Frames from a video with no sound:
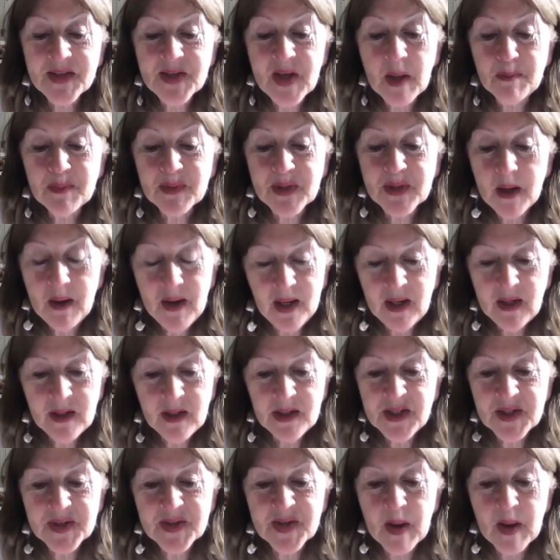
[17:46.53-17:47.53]
In
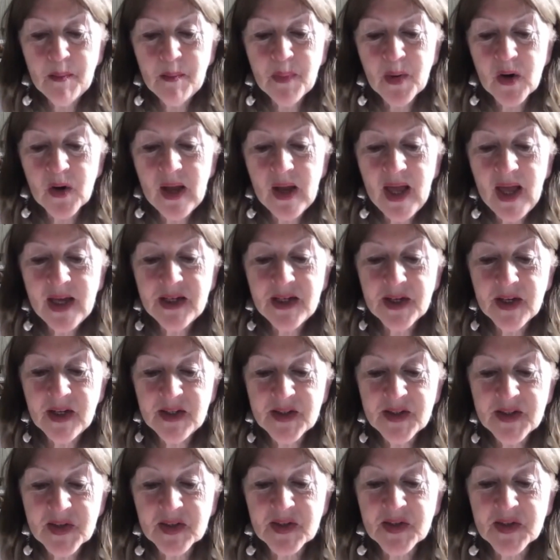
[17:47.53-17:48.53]
December
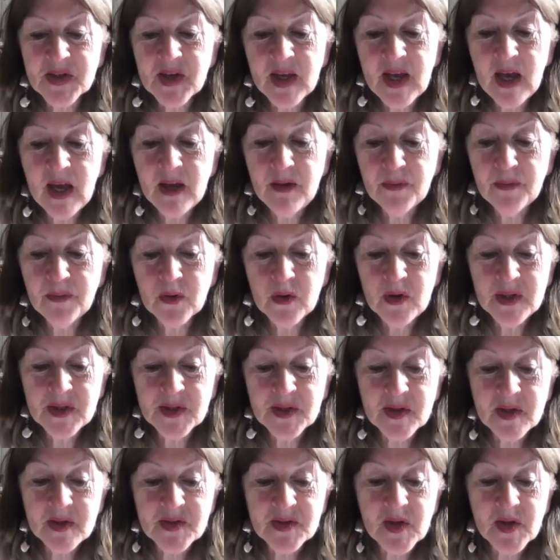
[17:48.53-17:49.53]
1868, for
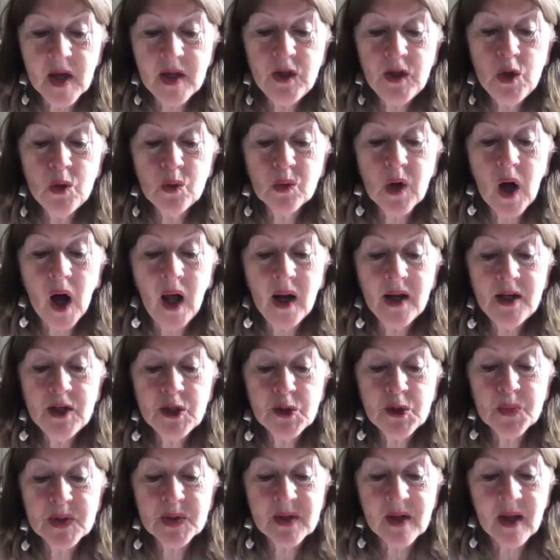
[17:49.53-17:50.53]
instance, a new
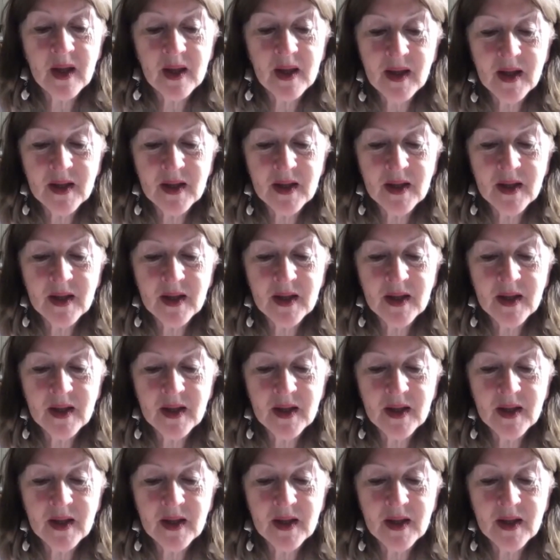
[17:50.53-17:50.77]
carriage was